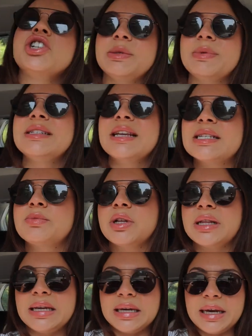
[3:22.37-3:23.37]
She's been
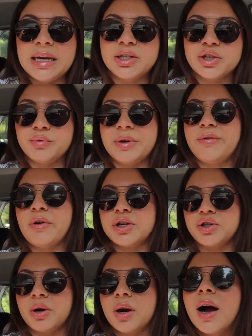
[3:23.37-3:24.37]
desperately needing to refresh
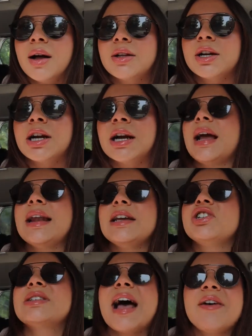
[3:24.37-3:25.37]
her color and I
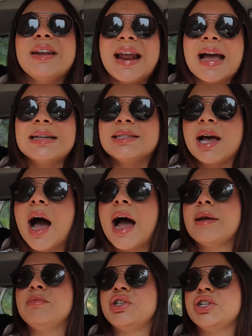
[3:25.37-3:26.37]
just haven't had
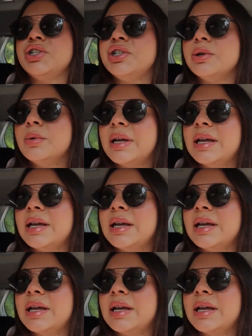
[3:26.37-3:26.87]
time to do